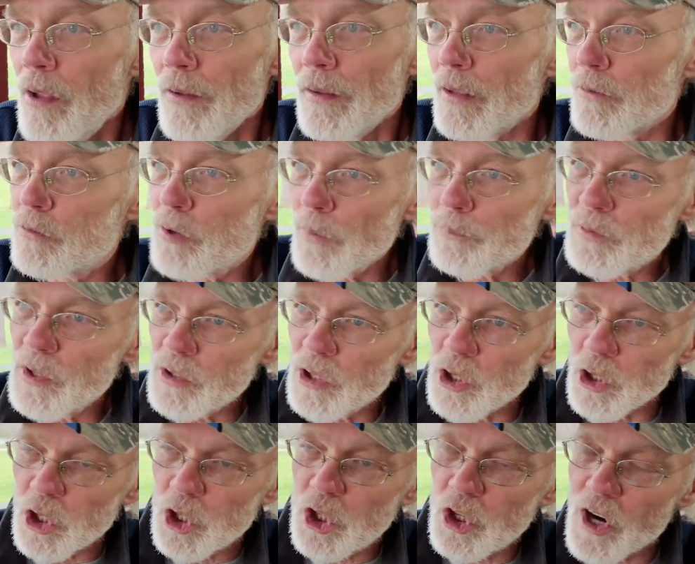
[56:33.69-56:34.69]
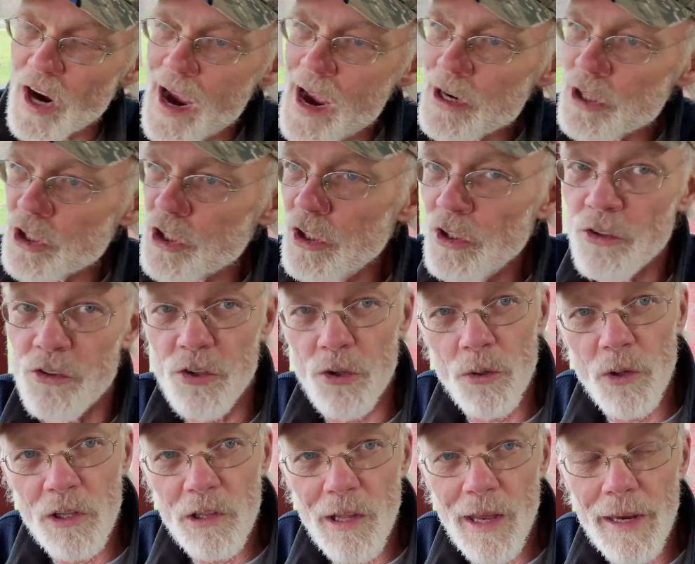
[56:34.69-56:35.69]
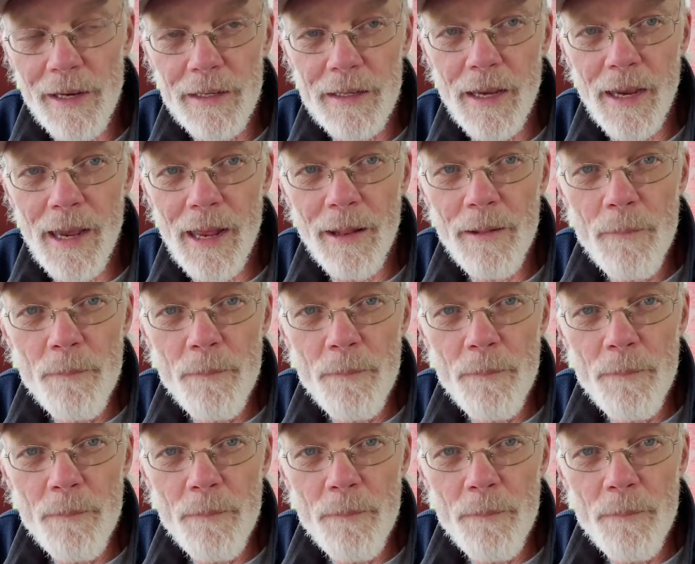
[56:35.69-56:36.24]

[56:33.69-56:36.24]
That something could crash into it like that,